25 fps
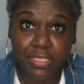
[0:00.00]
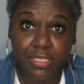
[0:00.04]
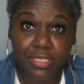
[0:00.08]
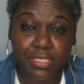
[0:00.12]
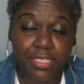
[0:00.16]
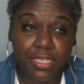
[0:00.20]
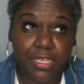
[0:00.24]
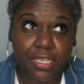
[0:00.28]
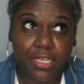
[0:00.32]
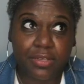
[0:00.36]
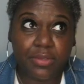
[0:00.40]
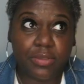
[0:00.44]
in
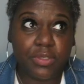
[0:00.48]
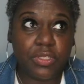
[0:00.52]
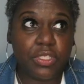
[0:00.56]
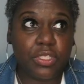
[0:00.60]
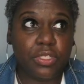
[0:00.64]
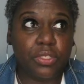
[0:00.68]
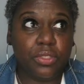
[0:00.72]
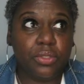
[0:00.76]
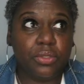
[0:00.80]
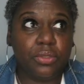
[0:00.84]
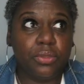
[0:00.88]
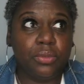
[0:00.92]
town,
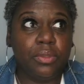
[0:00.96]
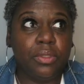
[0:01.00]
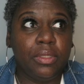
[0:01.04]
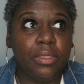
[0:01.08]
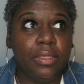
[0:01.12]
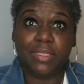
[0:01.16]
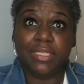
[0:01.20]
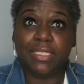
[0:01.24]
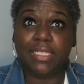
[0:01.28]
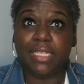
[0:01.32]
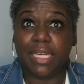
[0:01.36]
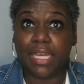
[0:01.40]
so
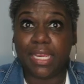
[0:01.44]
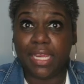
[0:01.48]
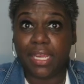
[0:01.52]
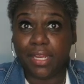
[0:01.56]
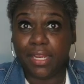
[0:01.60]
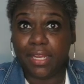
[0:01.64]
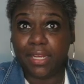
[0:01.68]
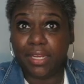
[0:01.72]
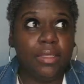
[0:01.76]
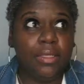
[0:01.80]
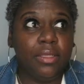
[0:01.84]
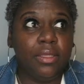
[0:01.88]

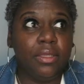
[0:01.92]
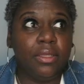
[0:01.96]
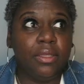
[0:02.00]
tonight